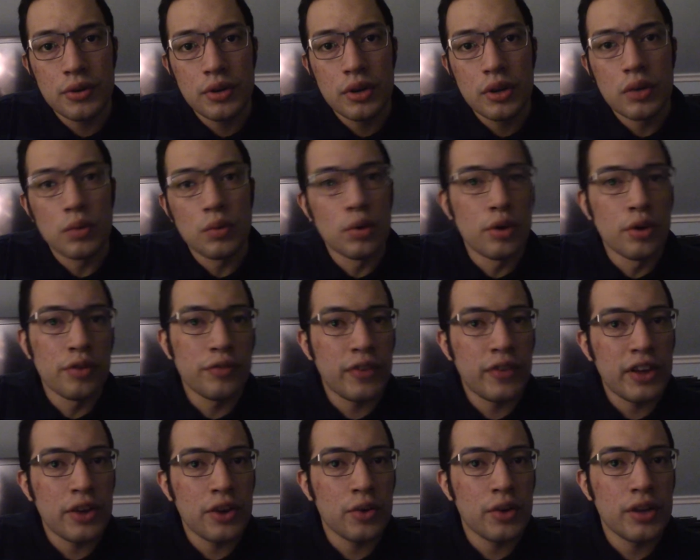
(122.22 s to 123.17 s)
war
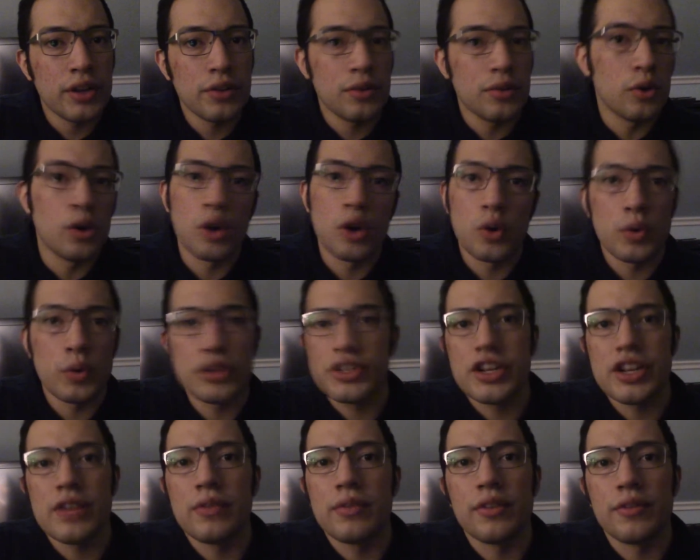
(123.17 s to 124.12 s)
veteran, or
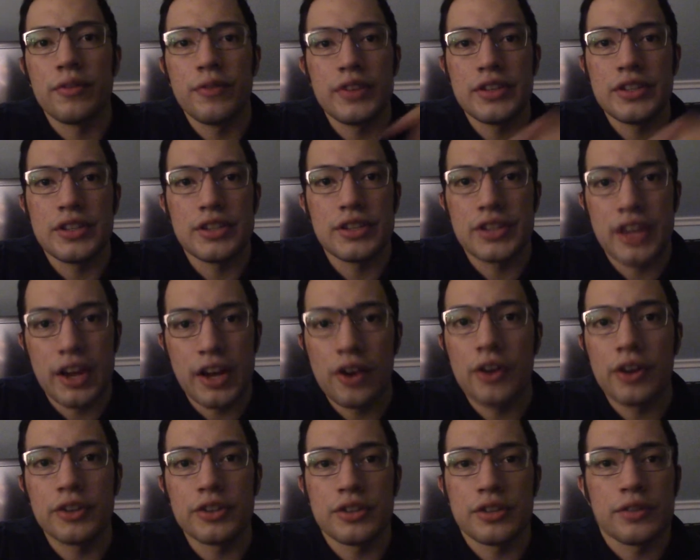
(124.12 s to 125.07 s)
whichever fits his
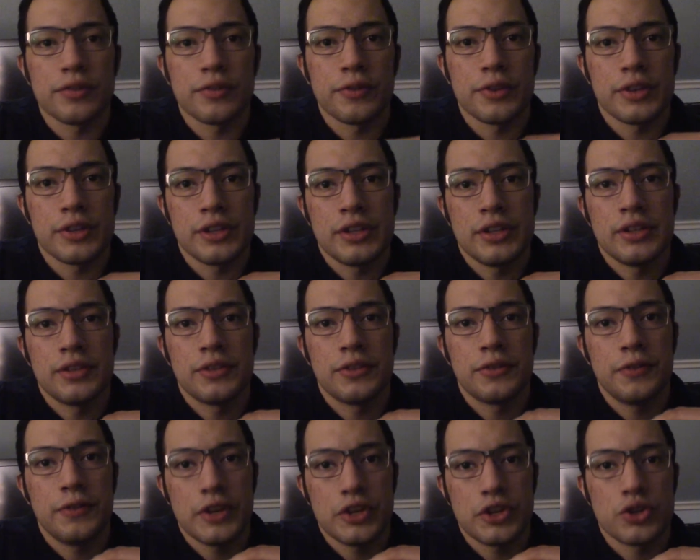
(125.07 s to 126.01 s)
character for this
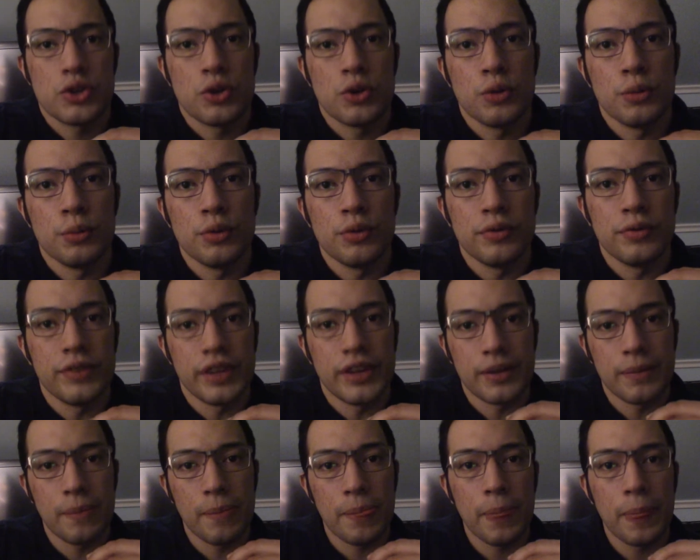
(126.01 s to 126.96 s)
fictional movie.
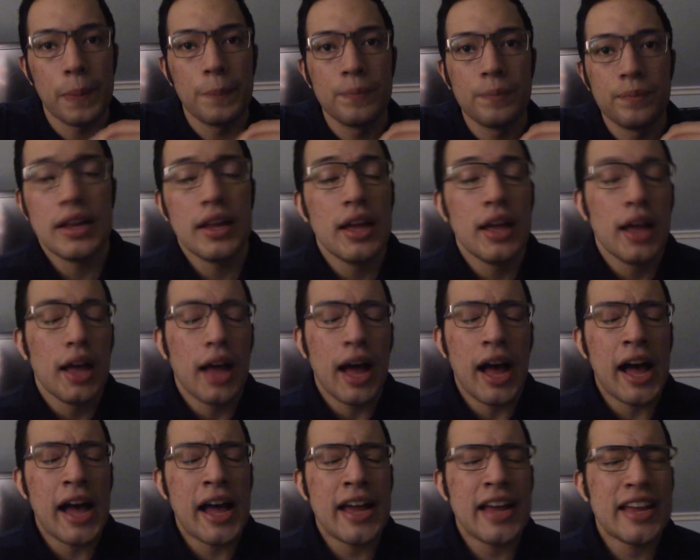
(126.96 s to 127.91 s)

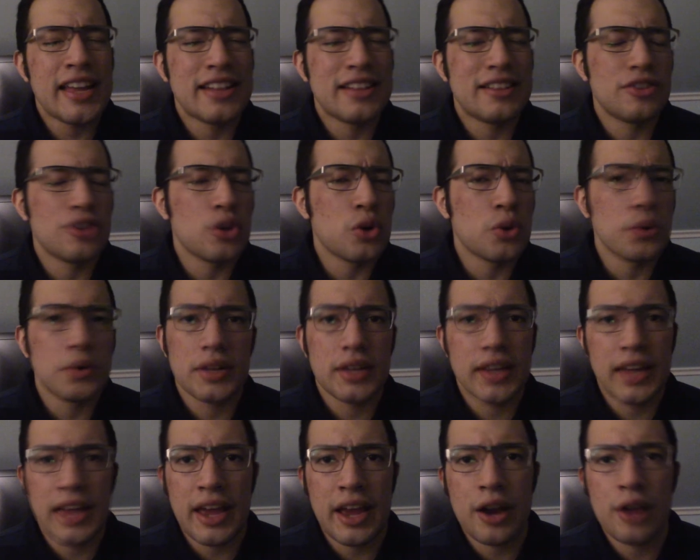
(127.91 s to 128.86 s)
I don't
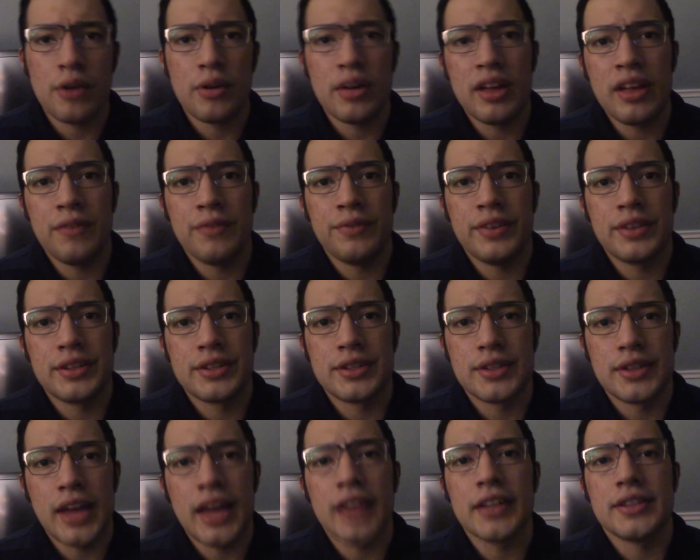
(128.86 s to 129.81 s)
care if it's
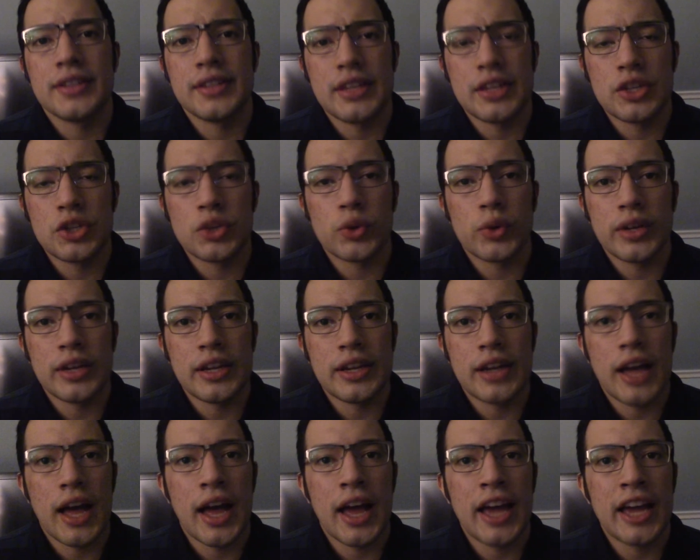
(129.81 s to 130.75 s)

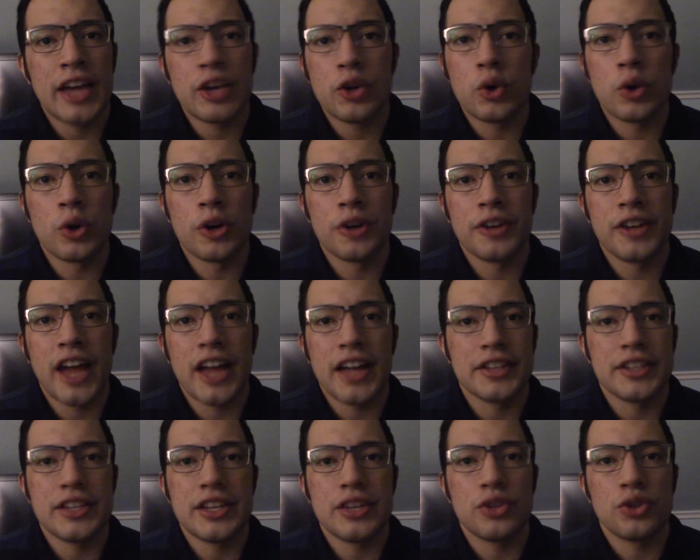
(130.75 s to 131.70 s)
1929 or
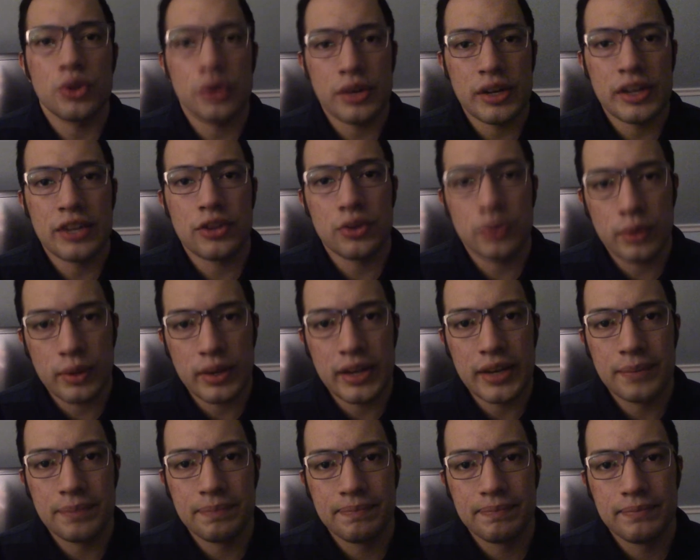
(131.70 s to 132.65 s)

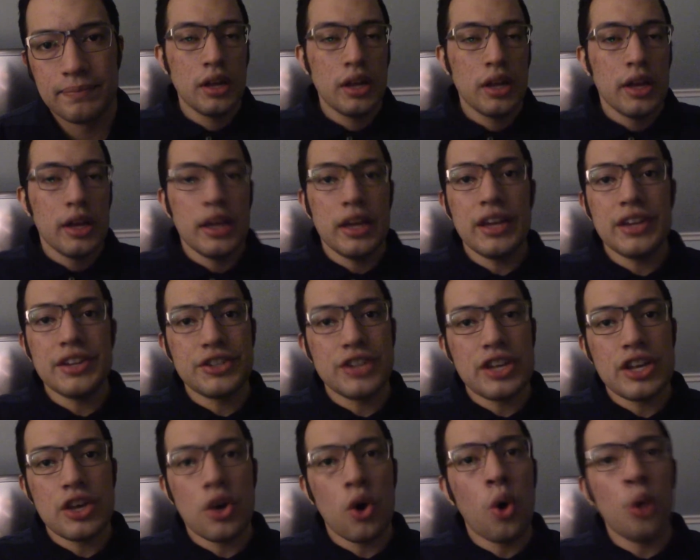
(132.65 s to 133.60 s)
1933. He's
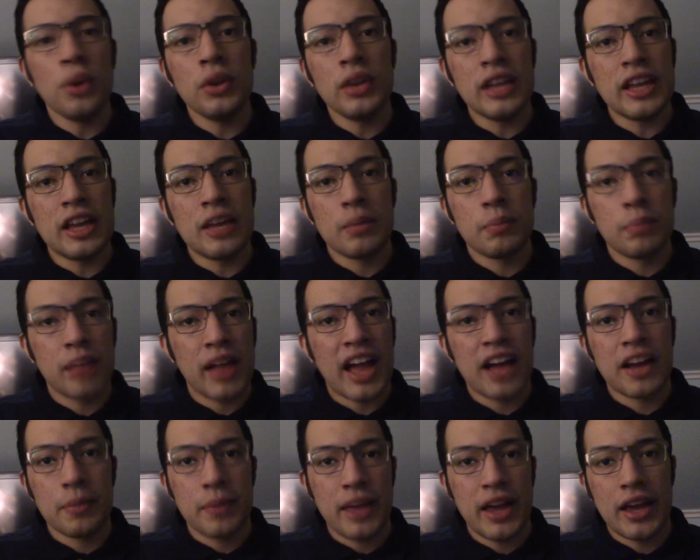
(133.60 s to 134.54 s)
the only
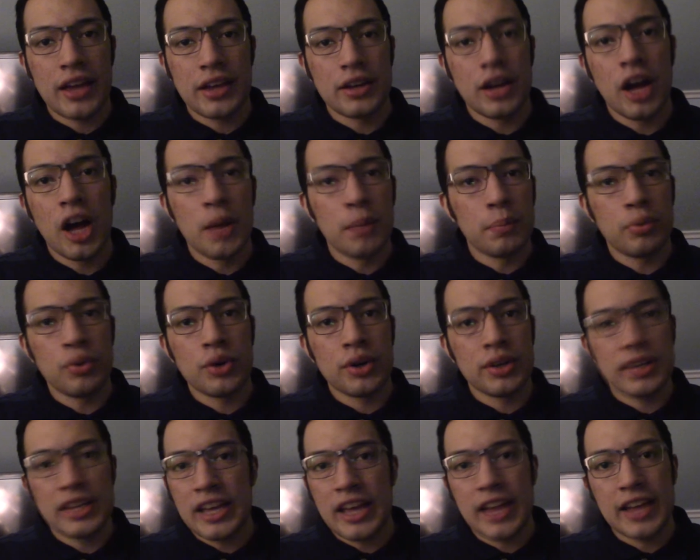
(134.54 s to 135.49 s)
black man on
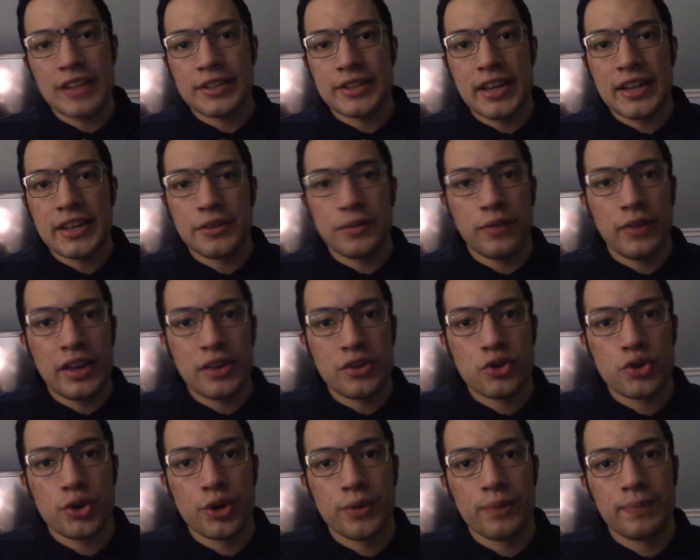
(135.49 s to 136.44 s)
board the SS
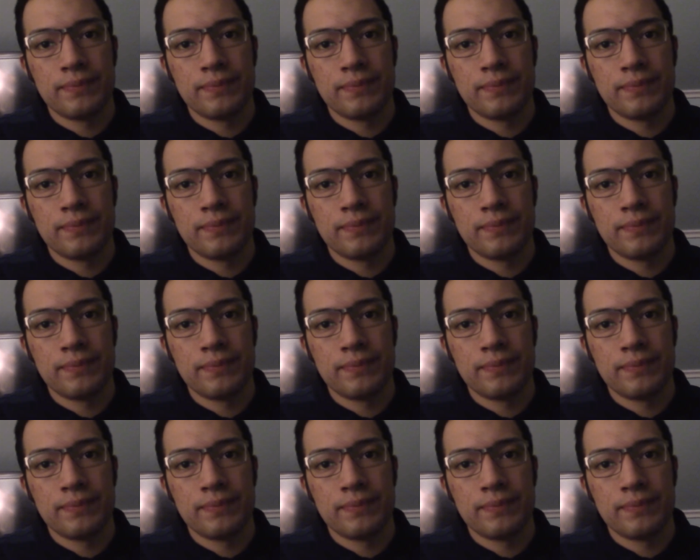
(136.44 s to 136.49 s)
Venture.